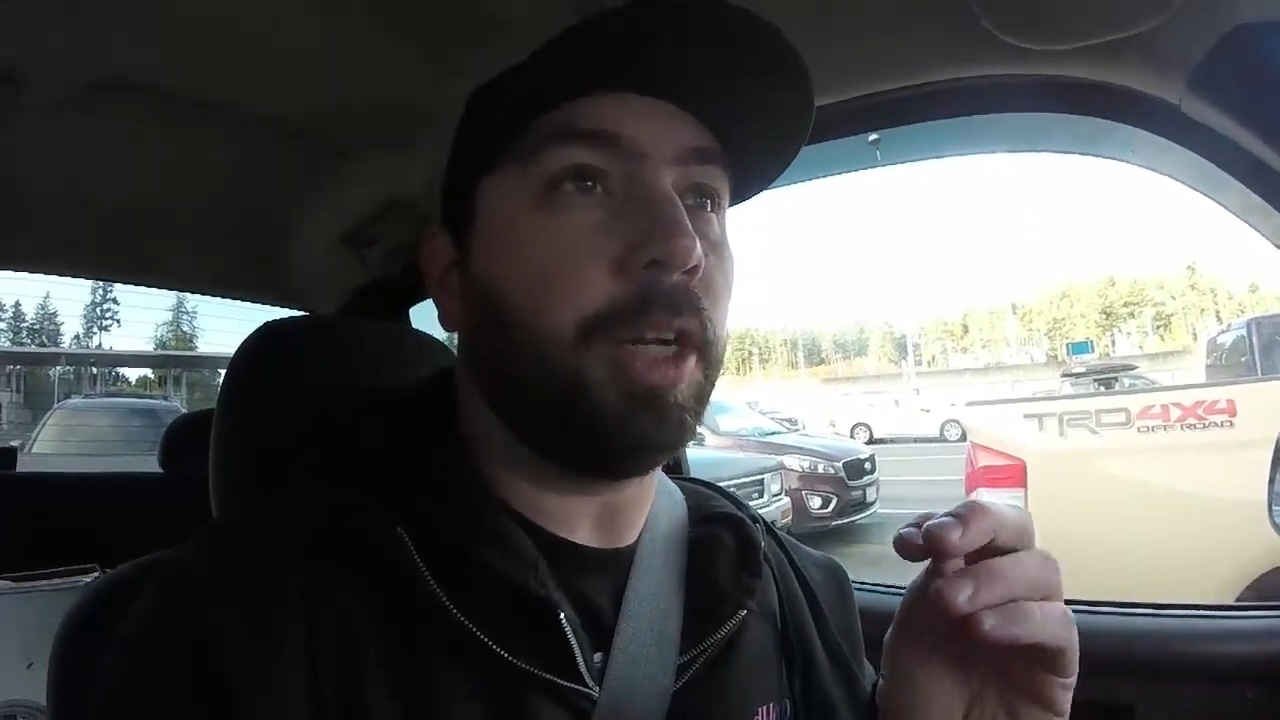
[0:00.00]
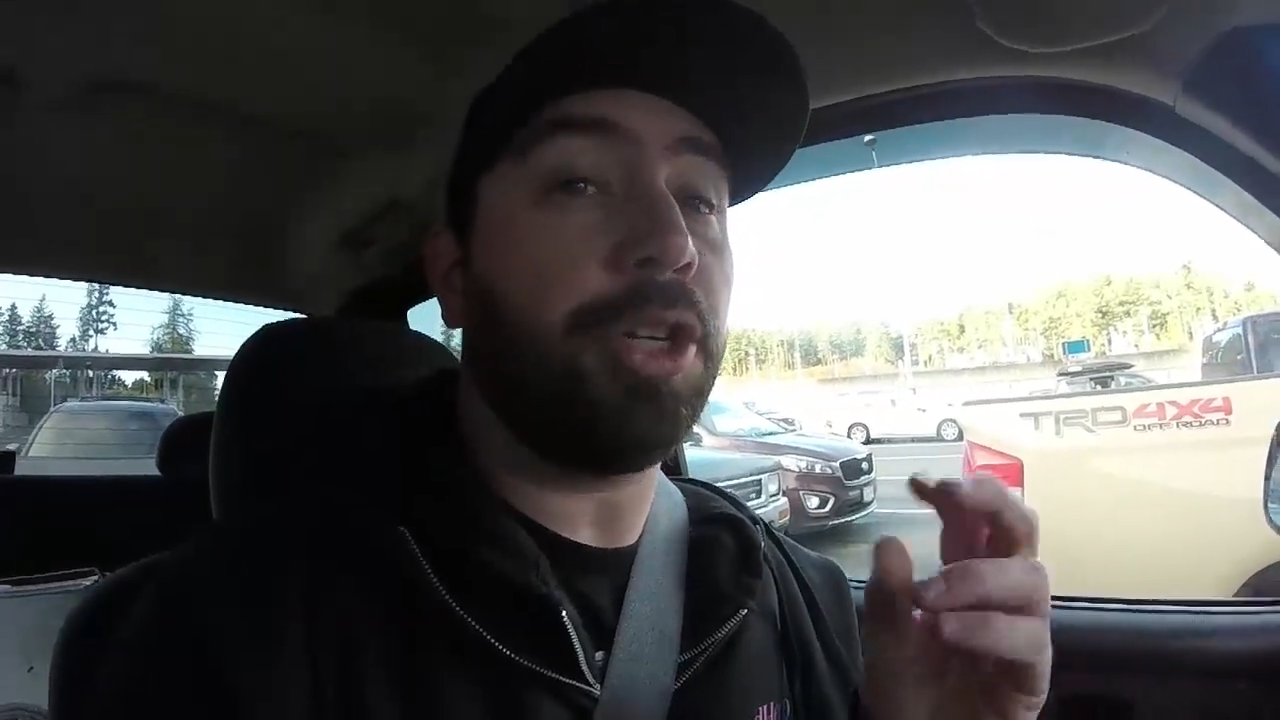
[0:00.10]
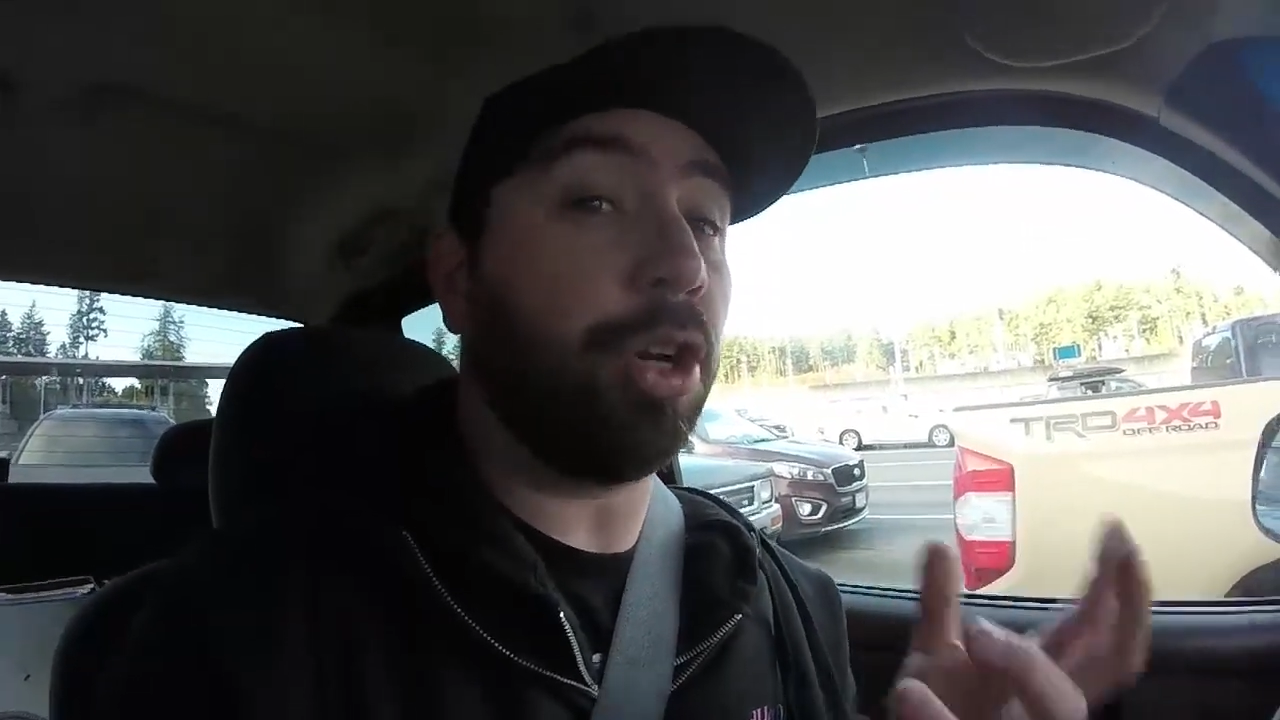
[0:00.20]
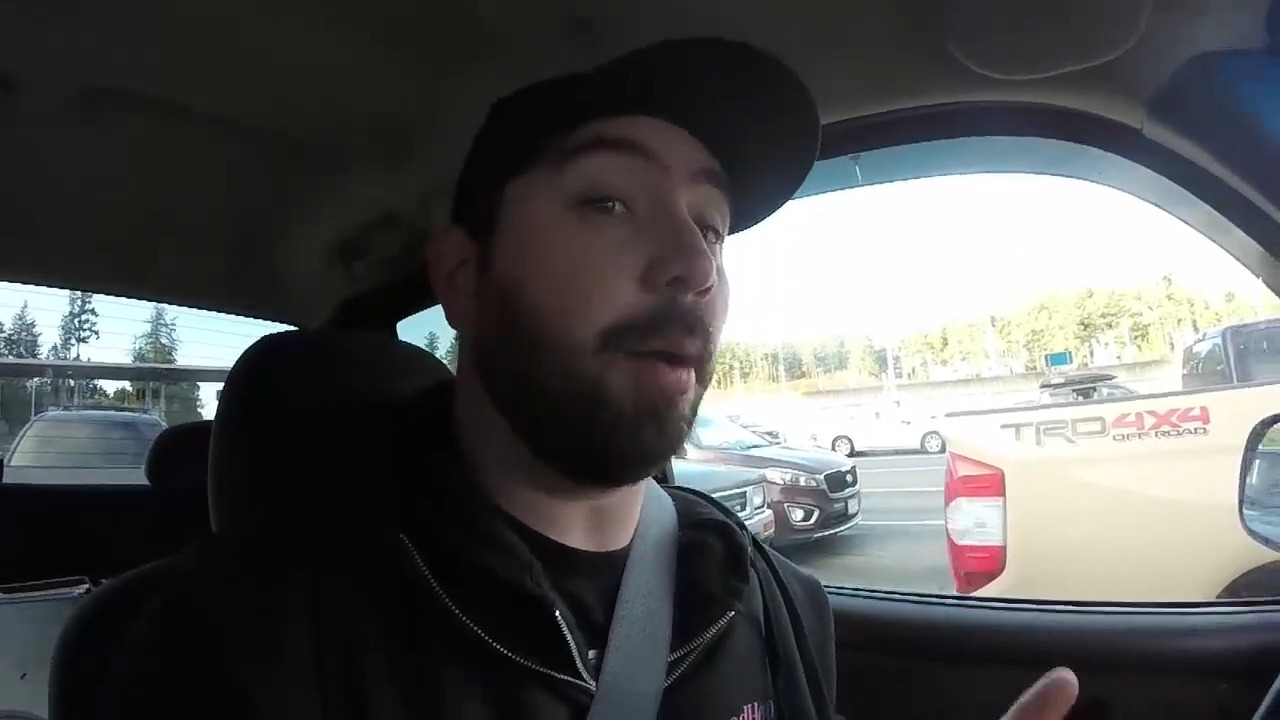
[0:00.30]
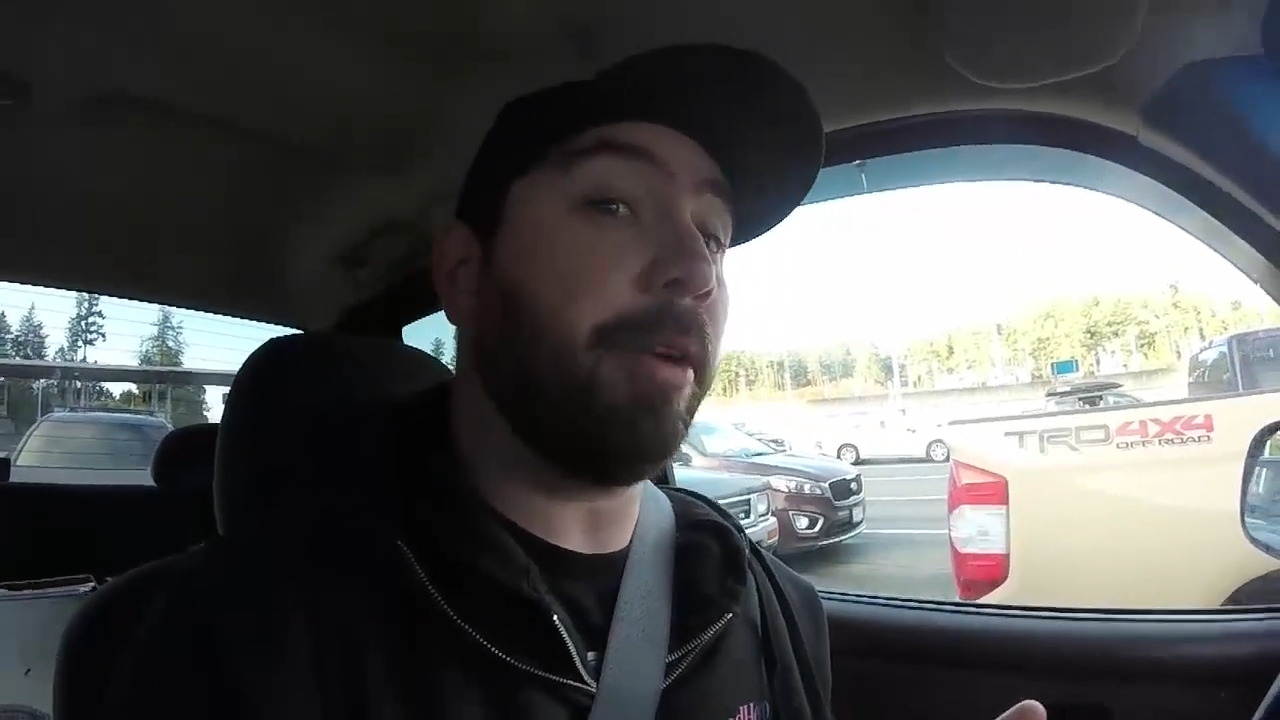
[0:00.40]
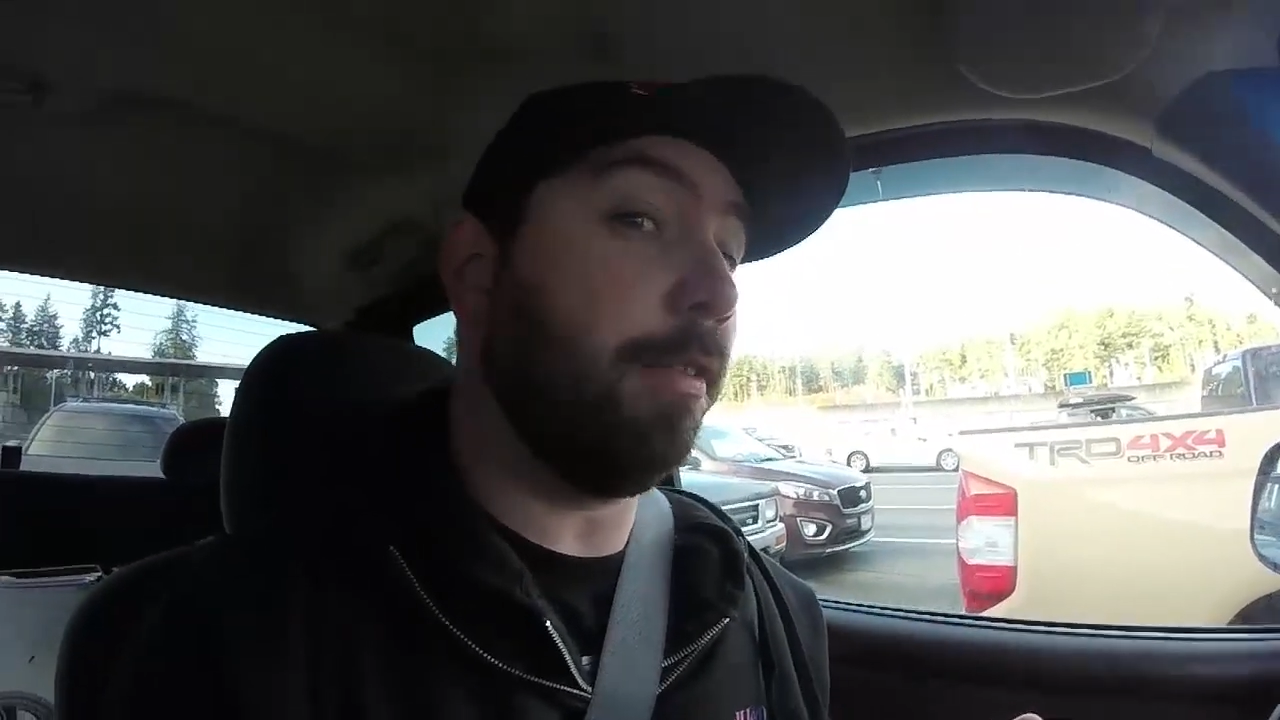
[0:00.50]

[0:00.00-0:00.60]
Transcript: a job